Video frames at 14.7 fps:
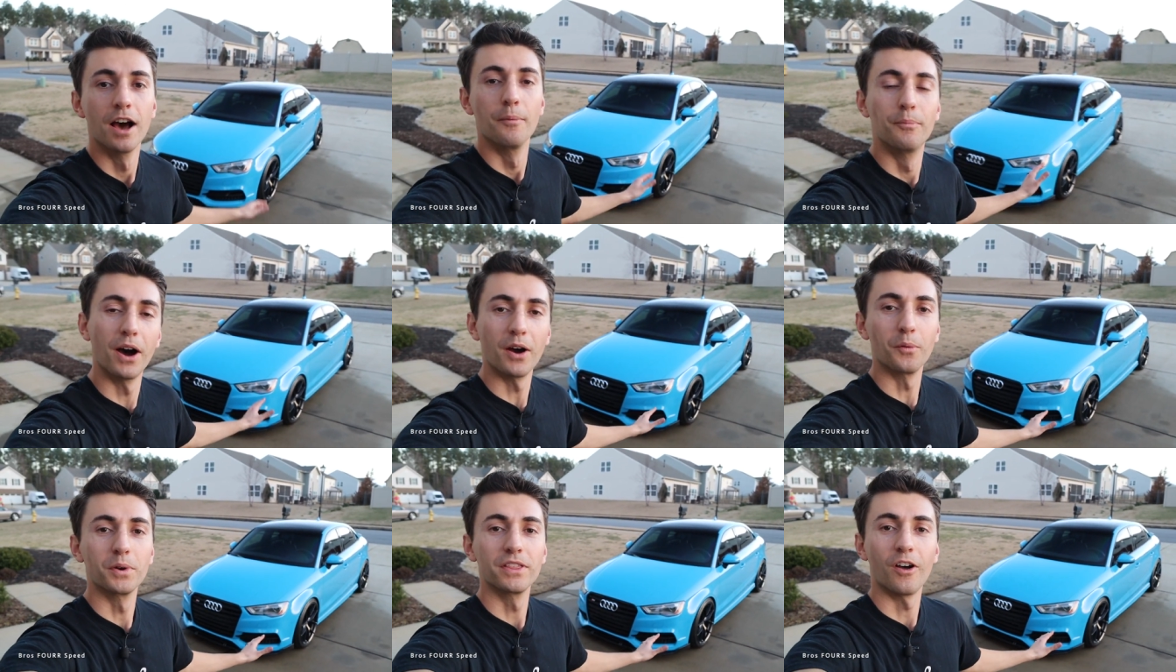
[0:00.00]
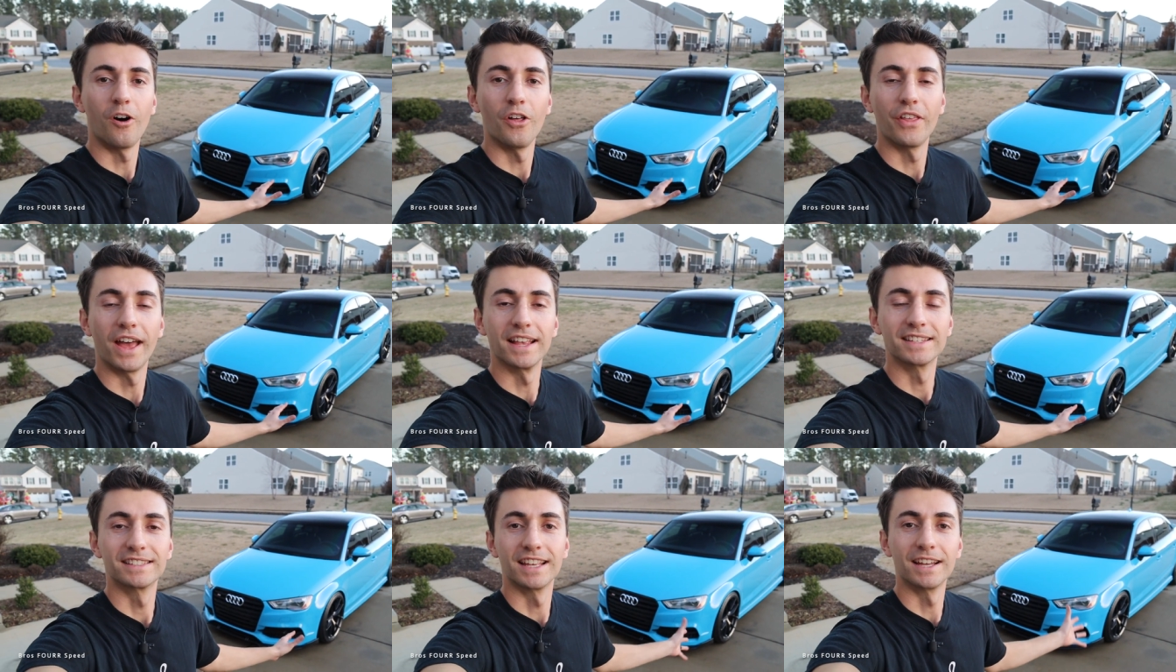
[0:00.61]
But with all
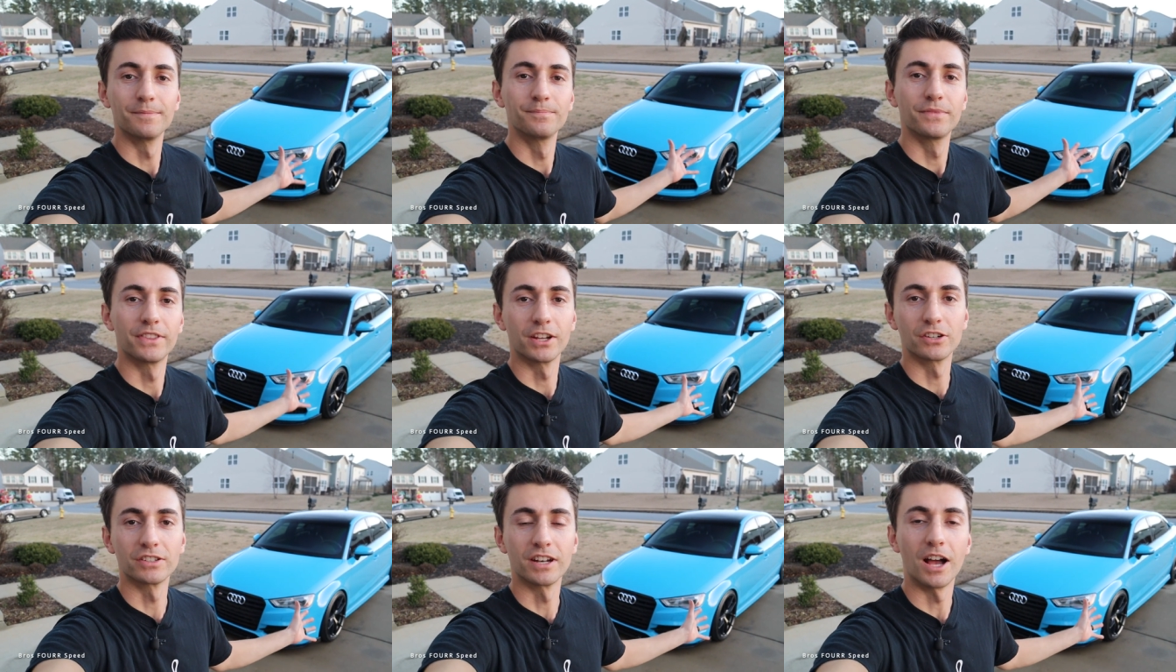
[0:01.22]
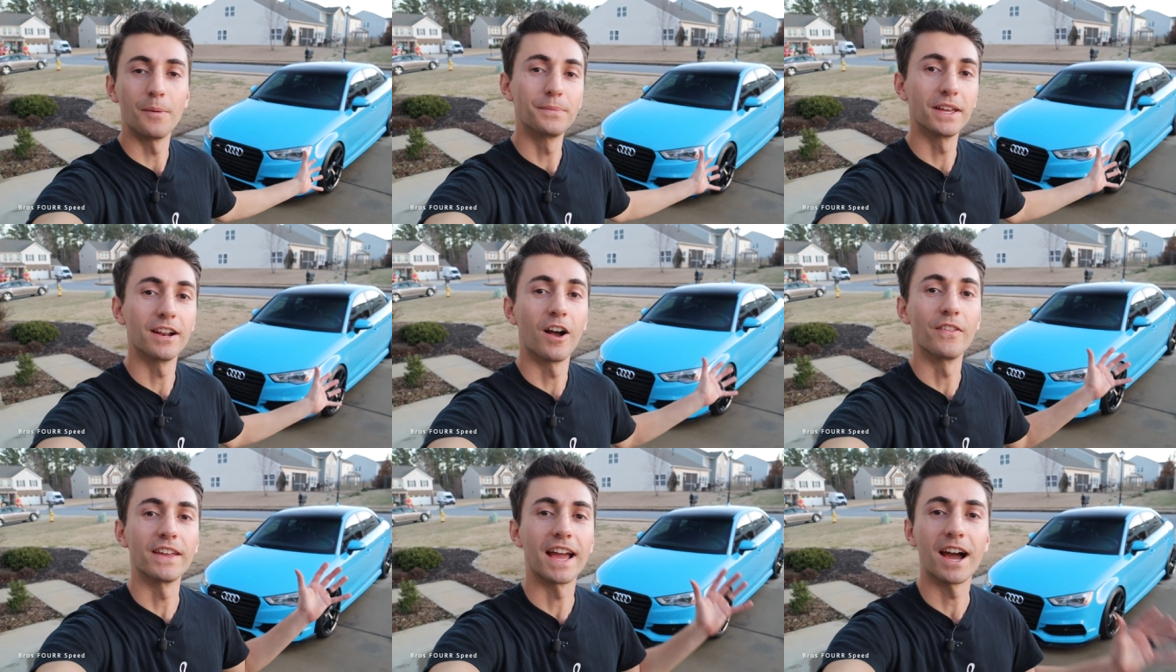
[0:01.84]
that said, there's an update
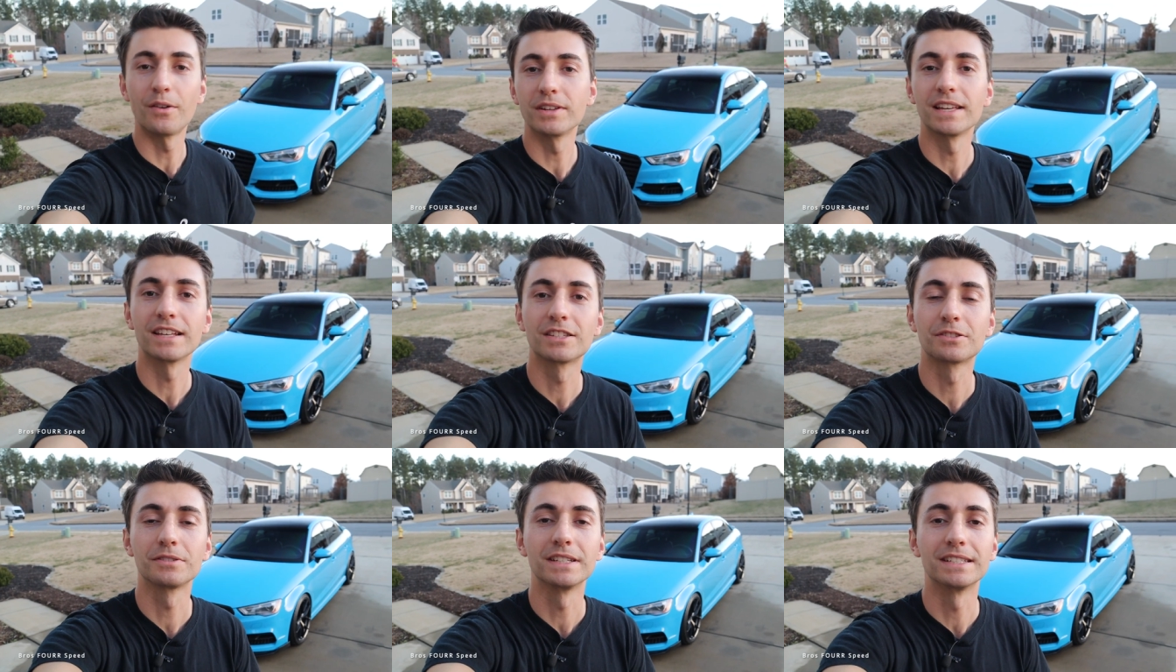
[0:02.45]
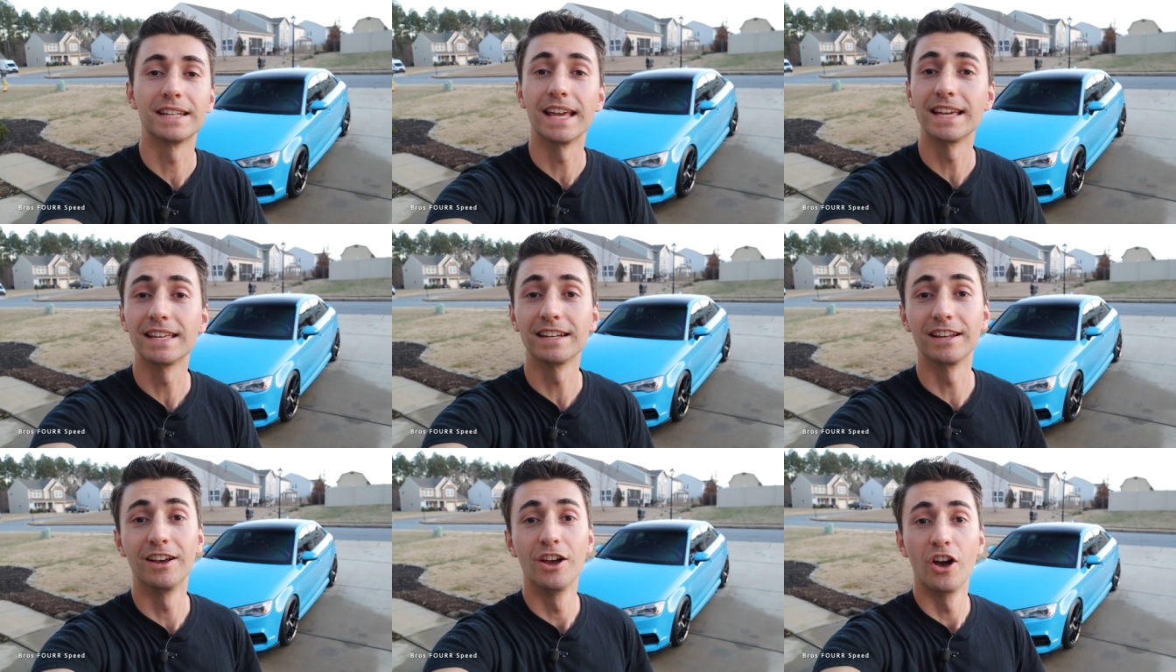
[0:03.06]
on the Audi S three, taking
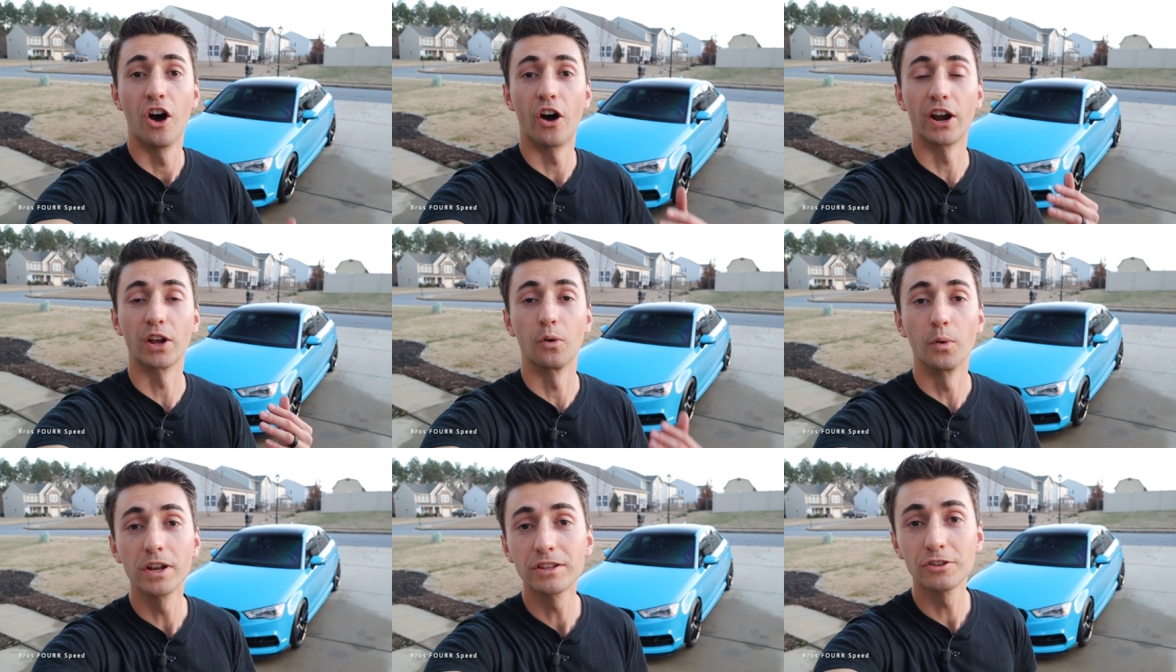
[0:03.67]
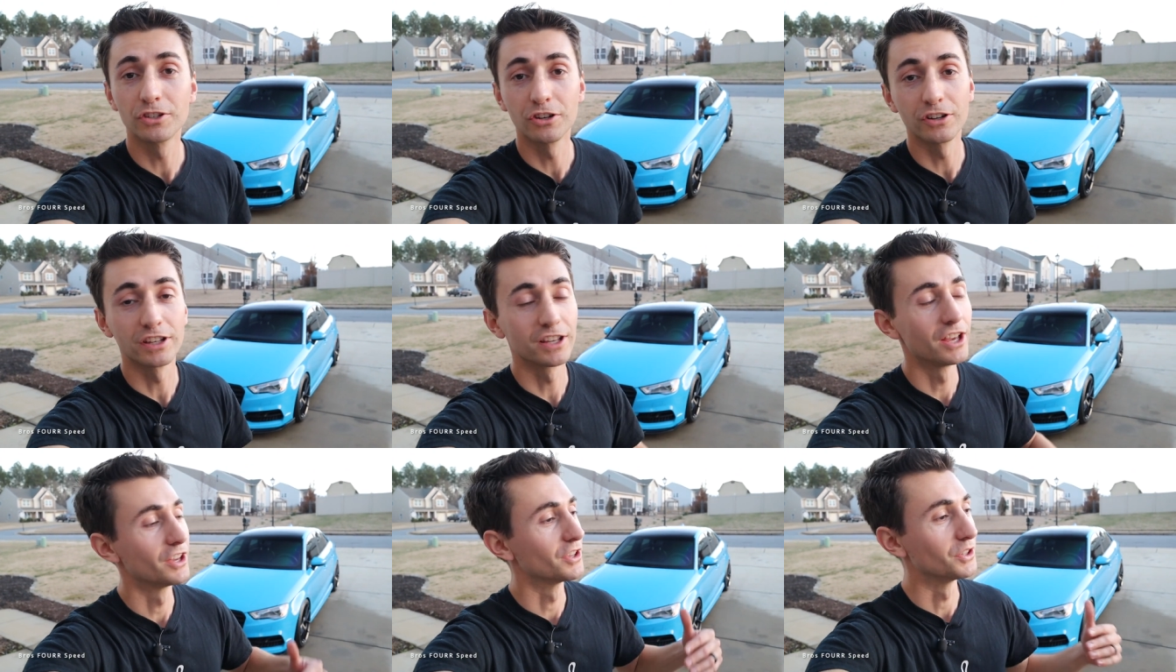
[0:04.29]
it on a winter
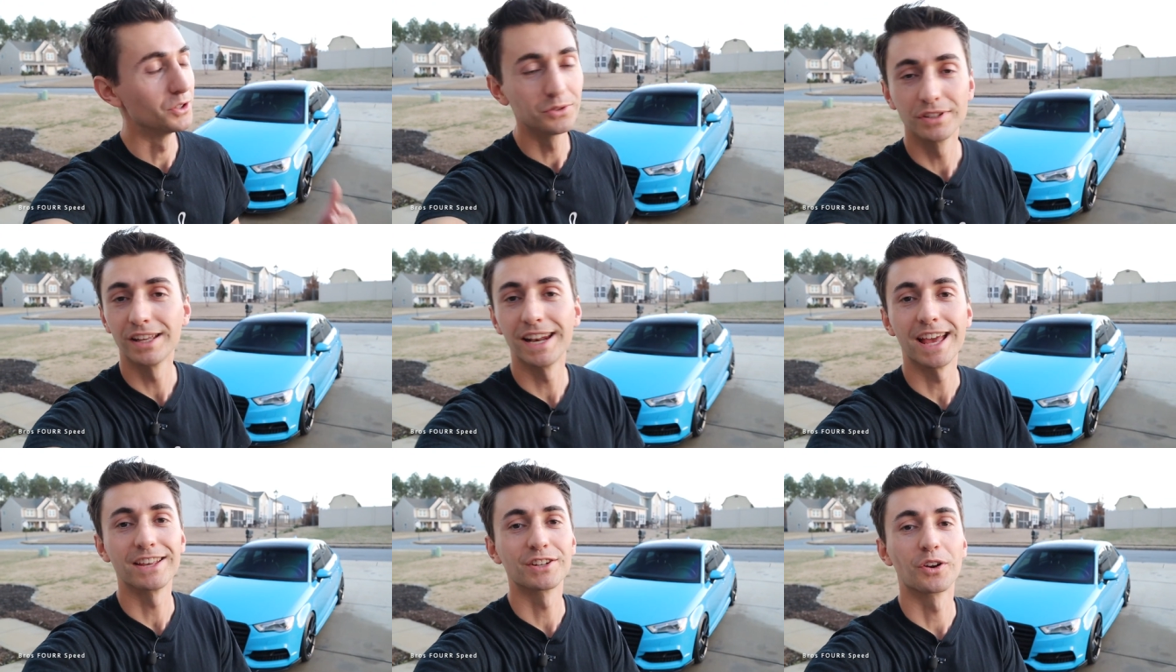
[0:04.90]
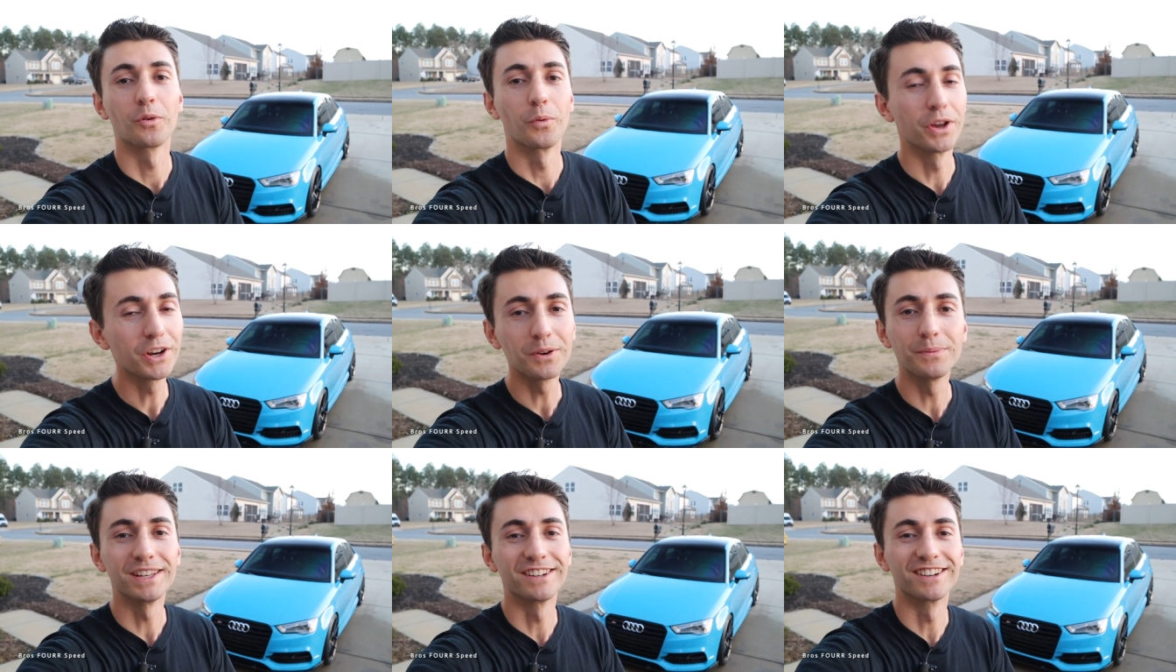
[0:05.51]
journey, using it as our
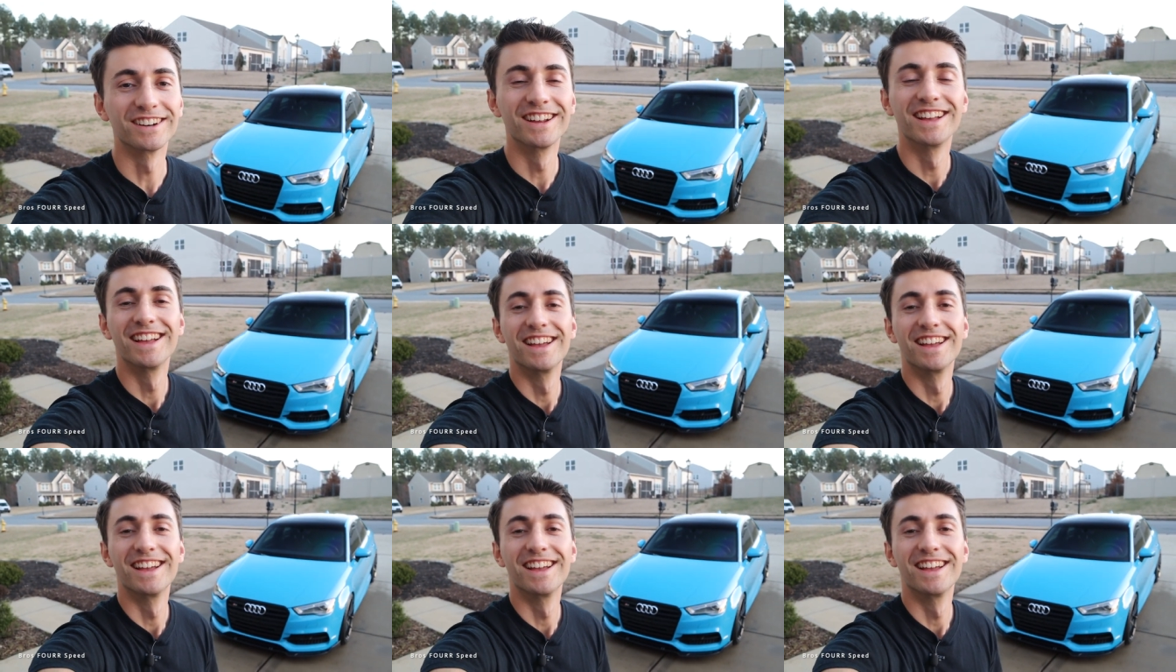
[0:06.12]
winter beater.